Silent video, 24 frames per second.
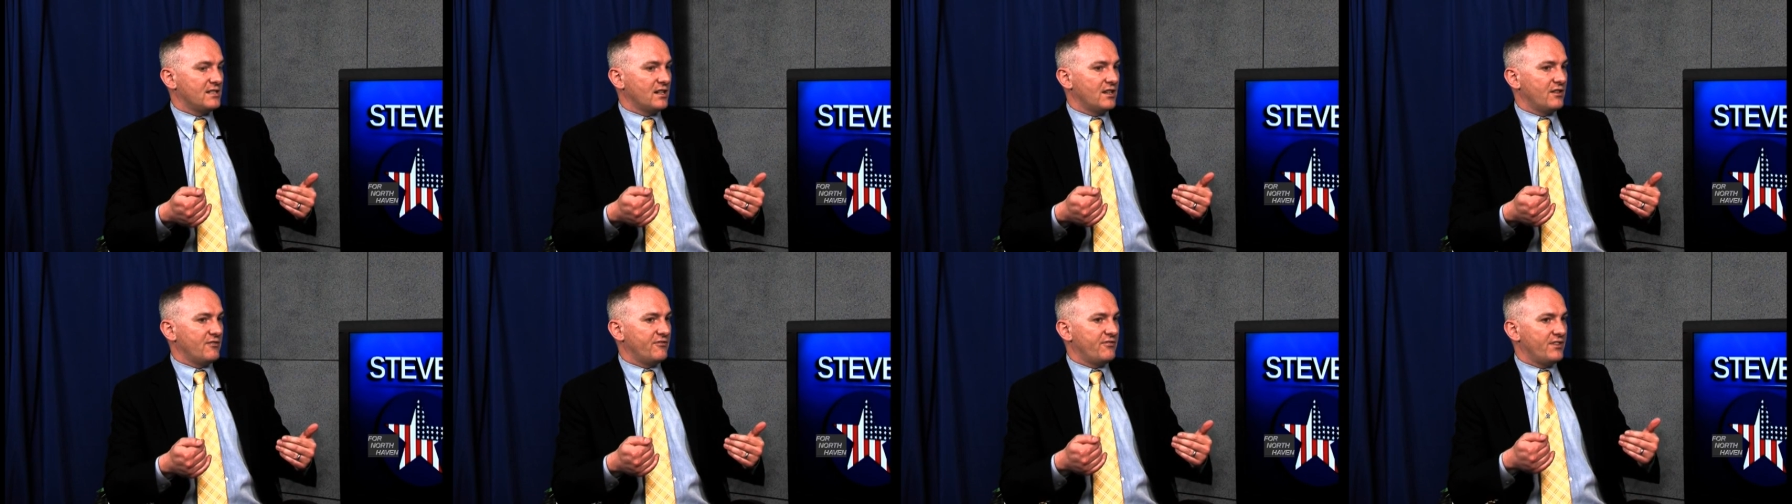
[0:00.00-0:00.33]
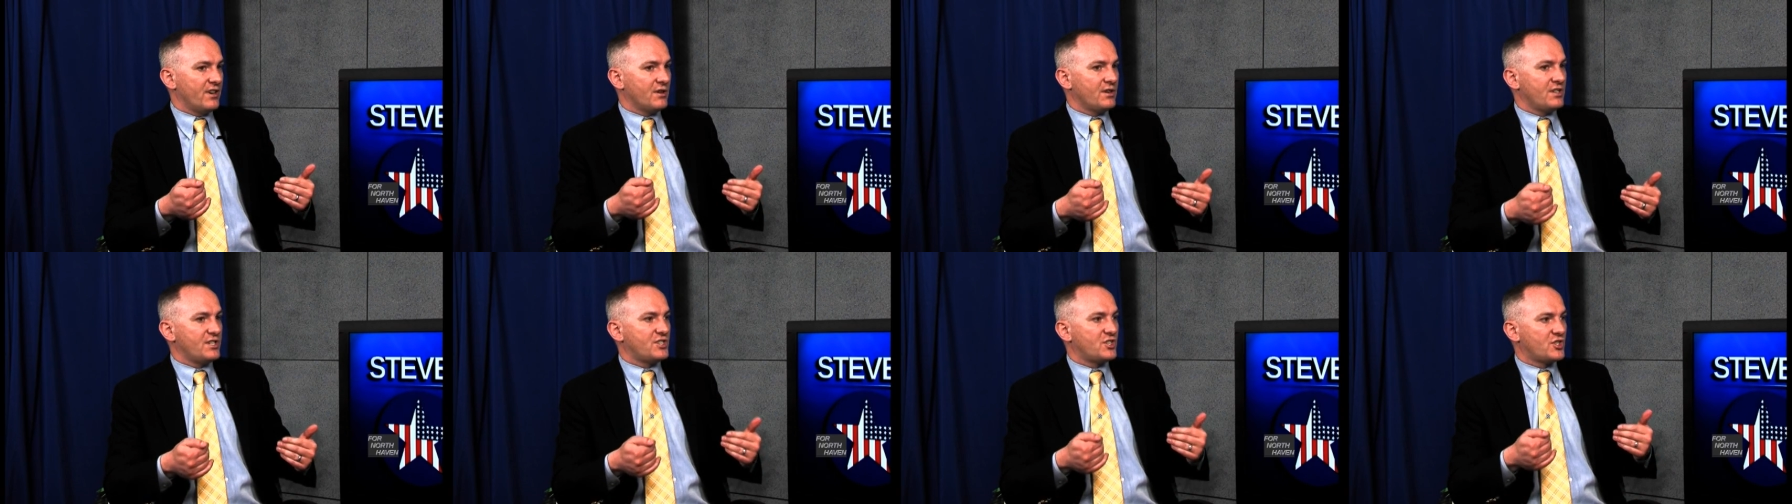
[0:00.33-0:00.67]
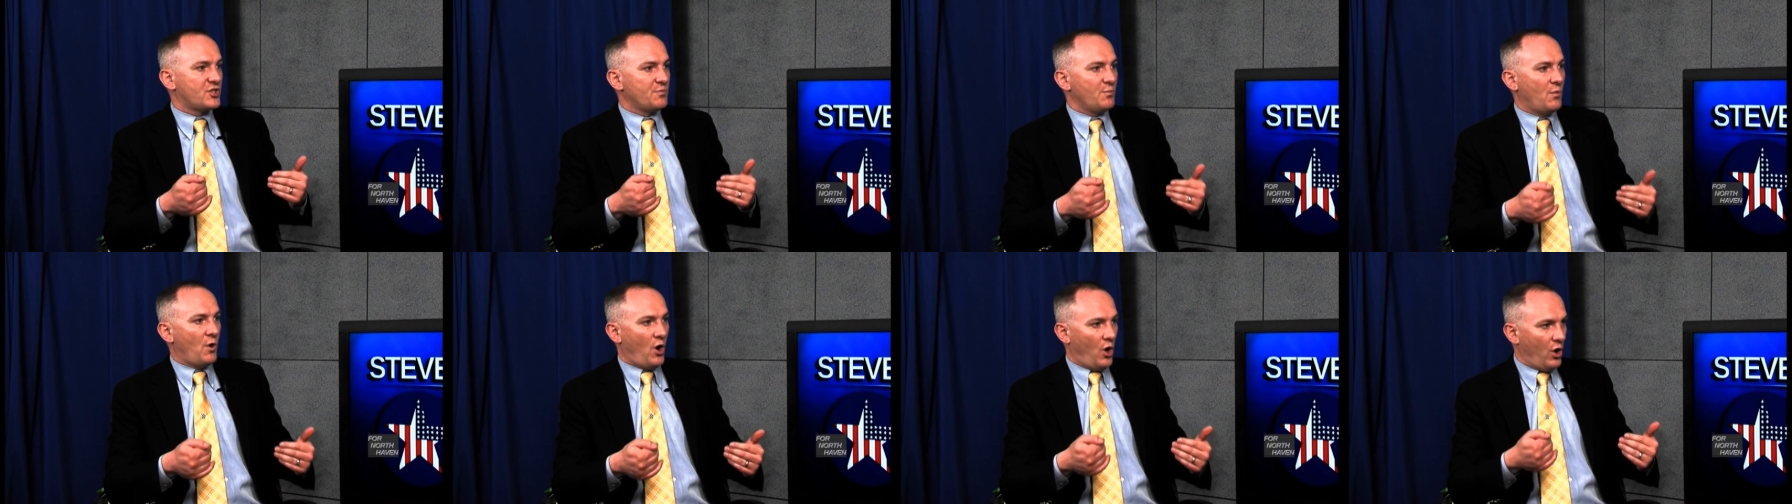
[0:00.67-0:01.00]
a very
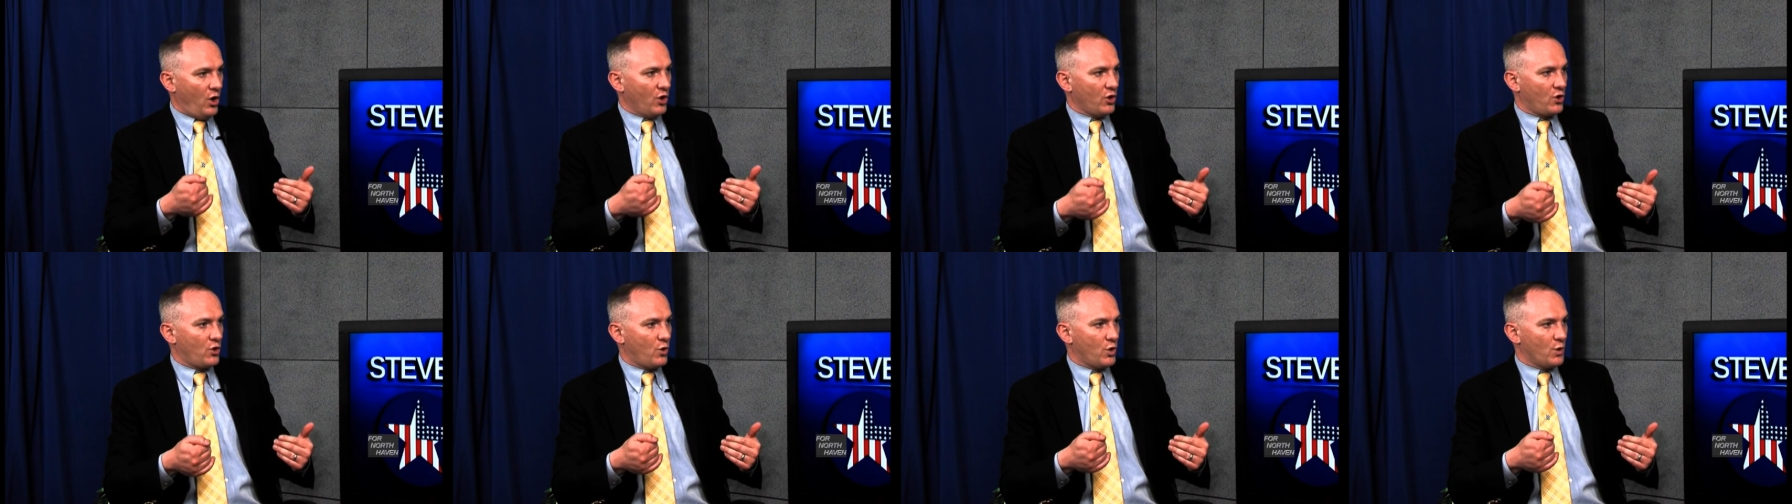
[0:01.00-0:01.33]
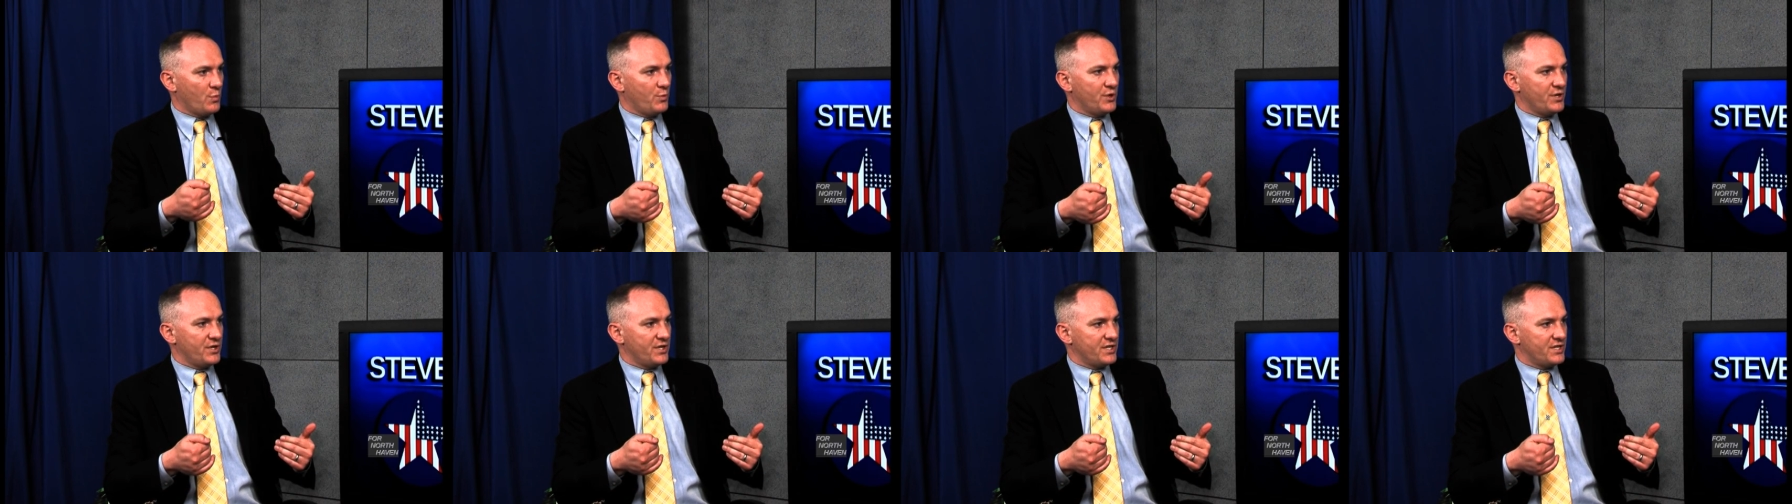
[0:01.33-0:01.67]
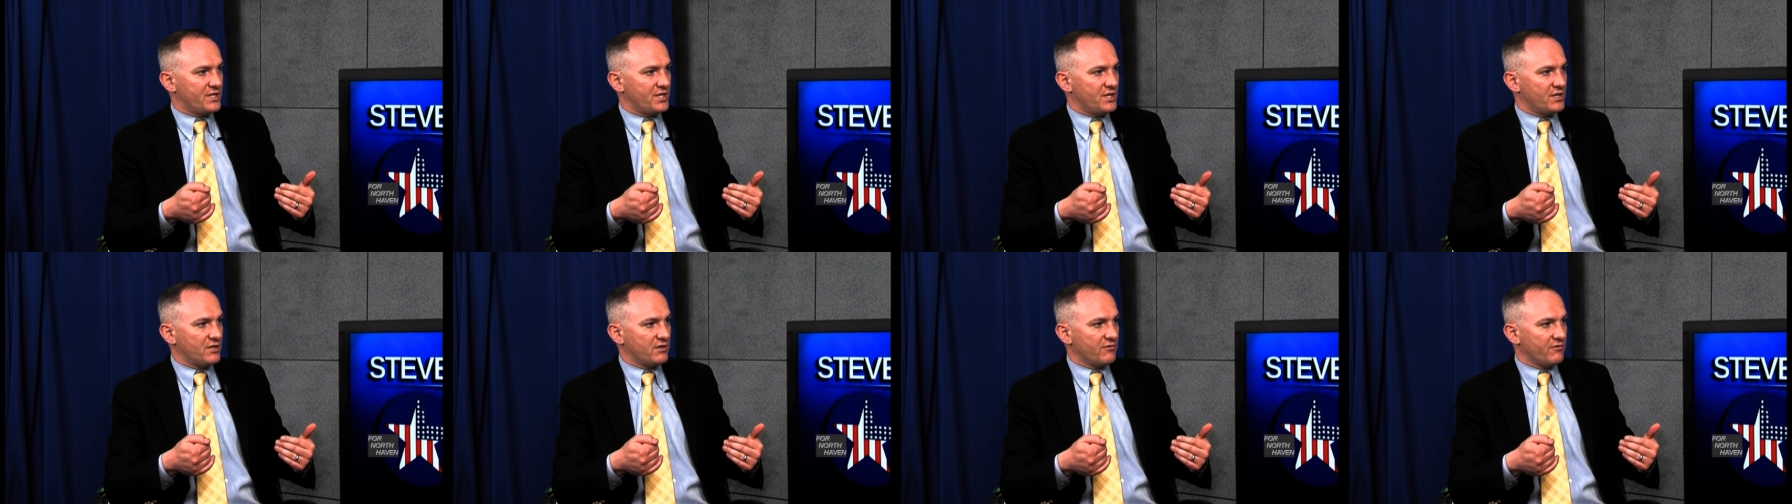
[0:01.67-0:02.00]
small corporate
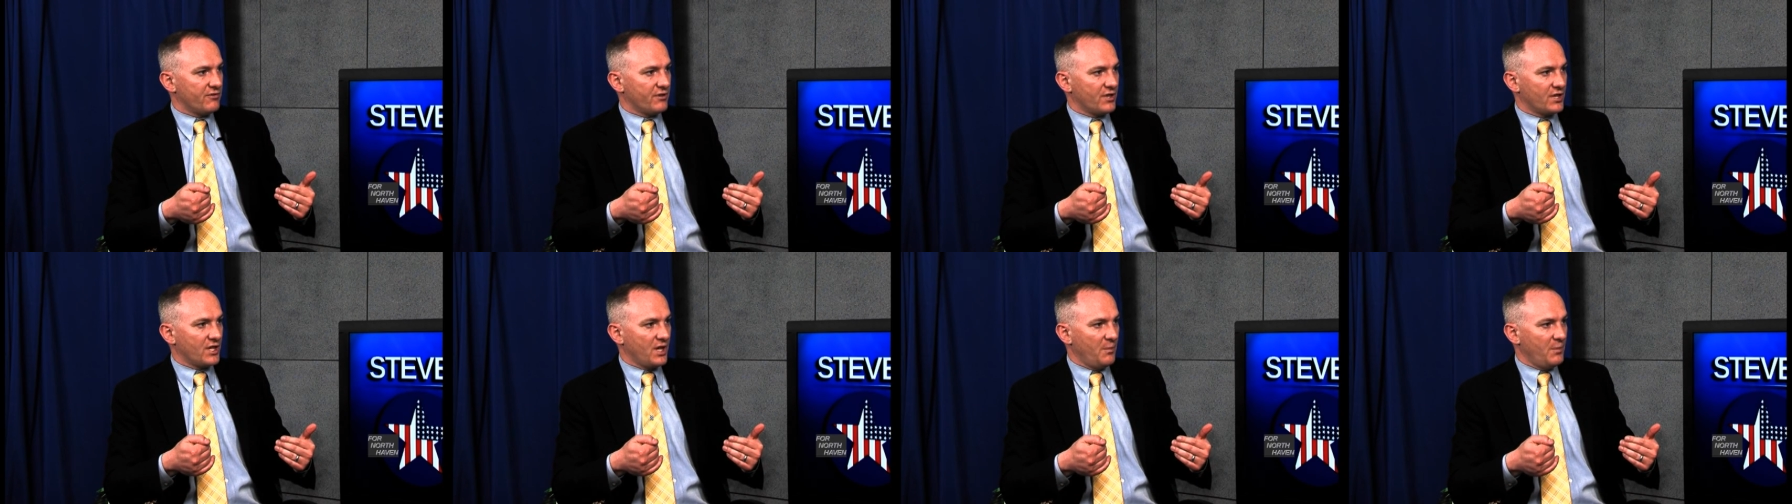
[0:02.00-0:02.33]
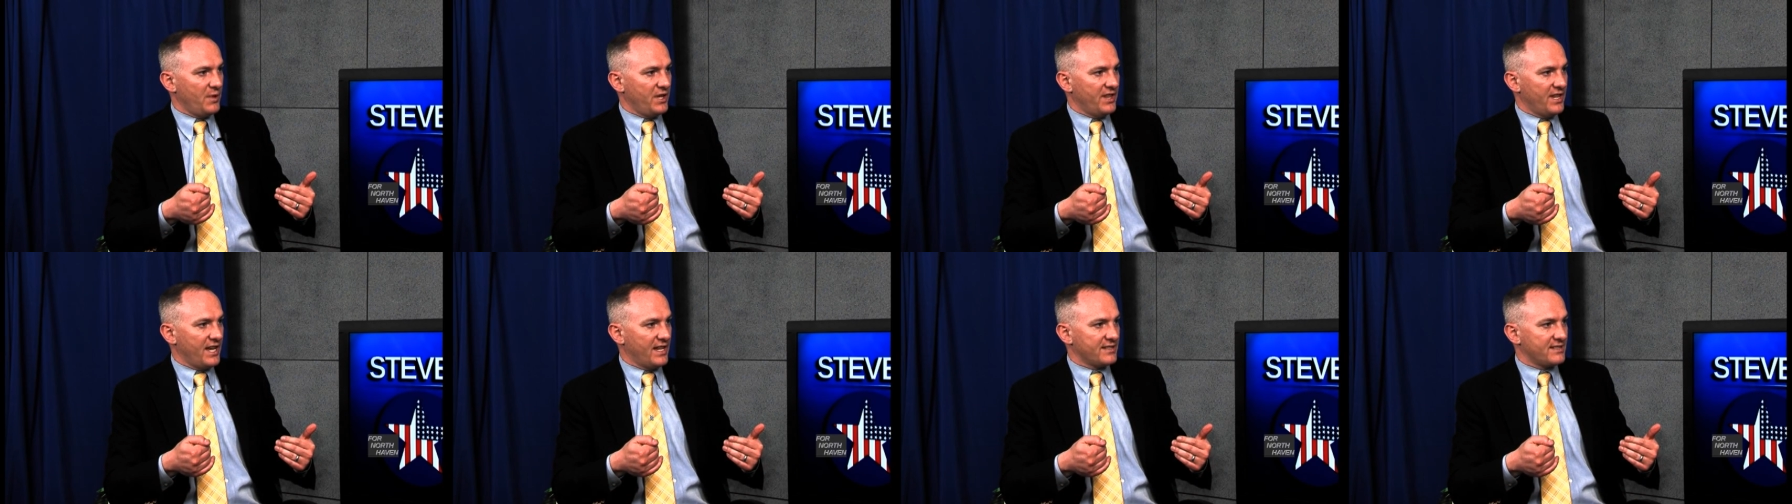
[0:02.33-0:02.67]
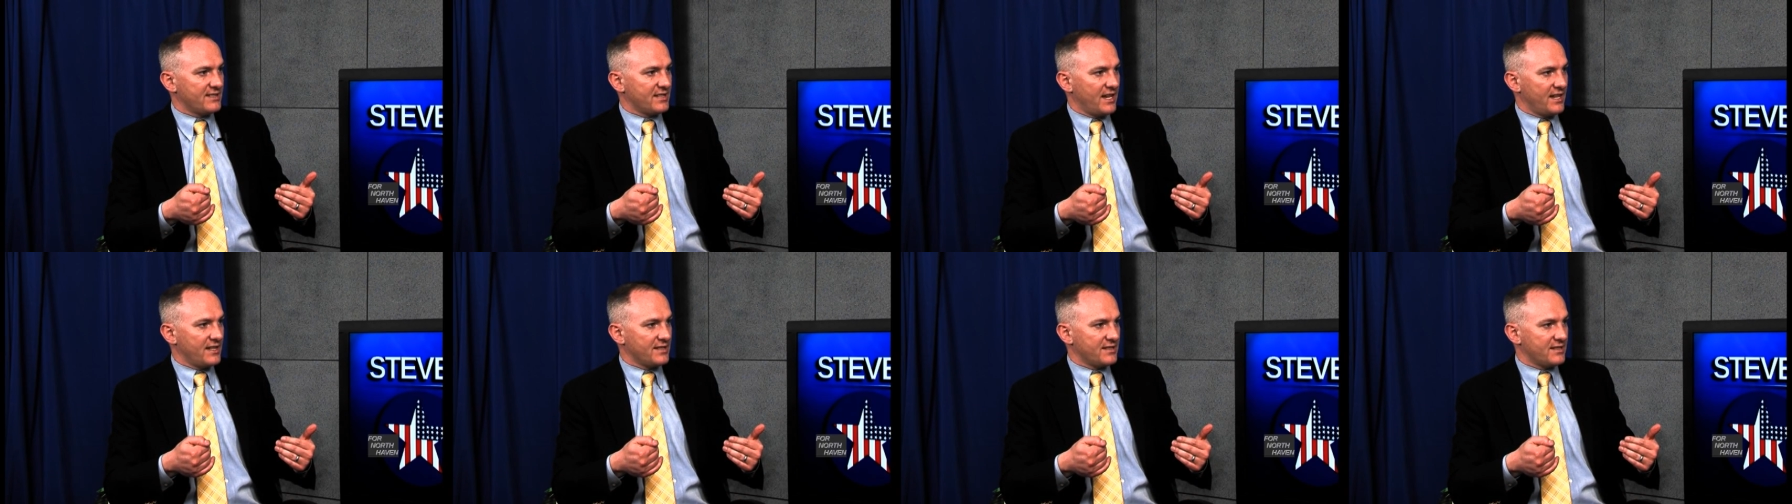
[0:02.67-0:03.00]
decision for a company that
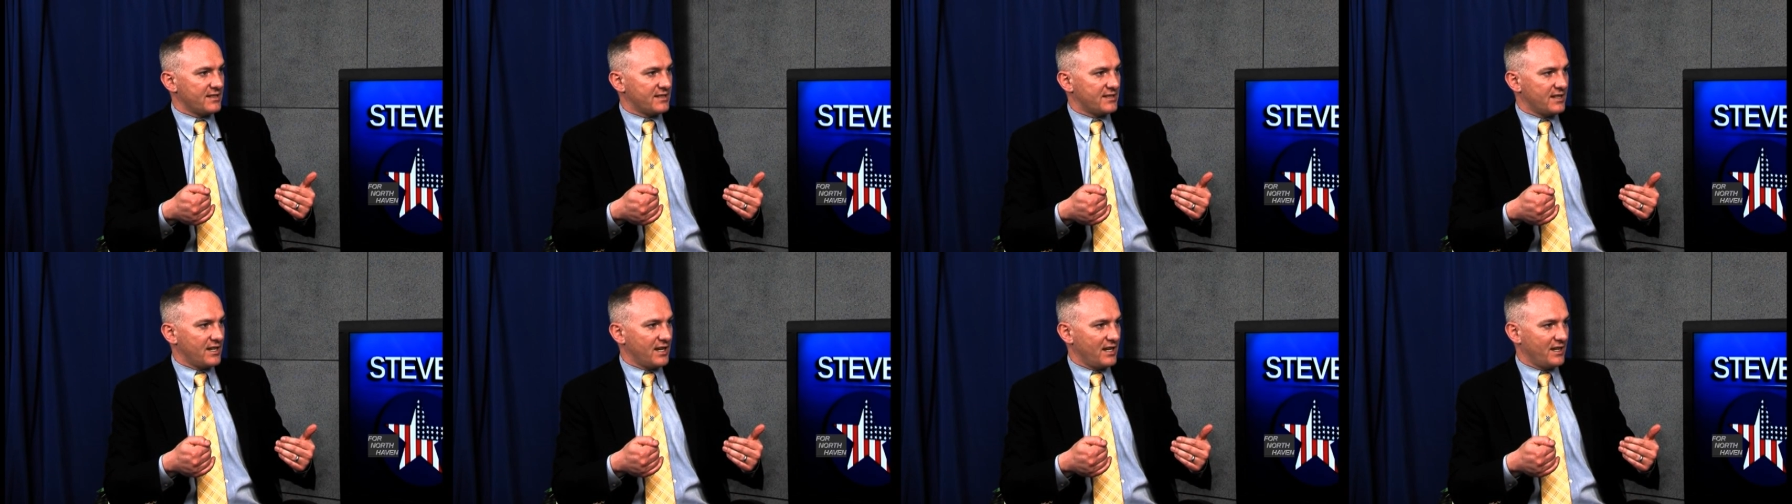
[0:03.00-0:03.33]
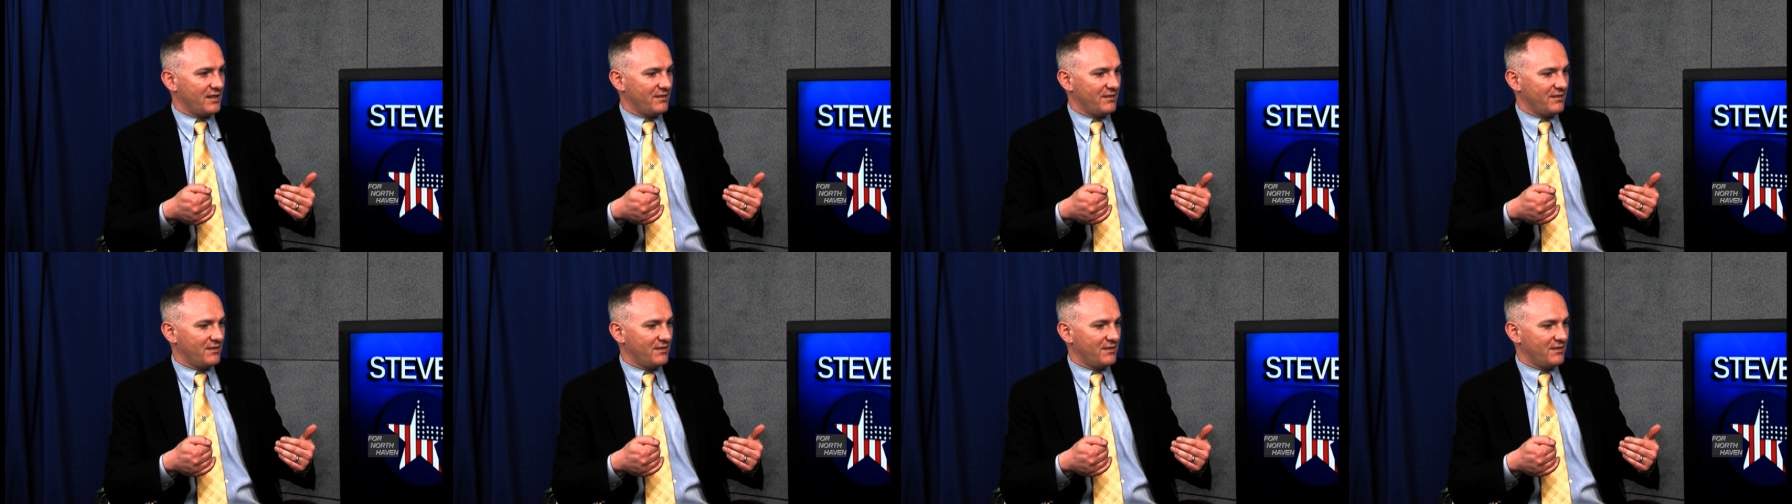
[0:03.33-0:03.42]
size to say,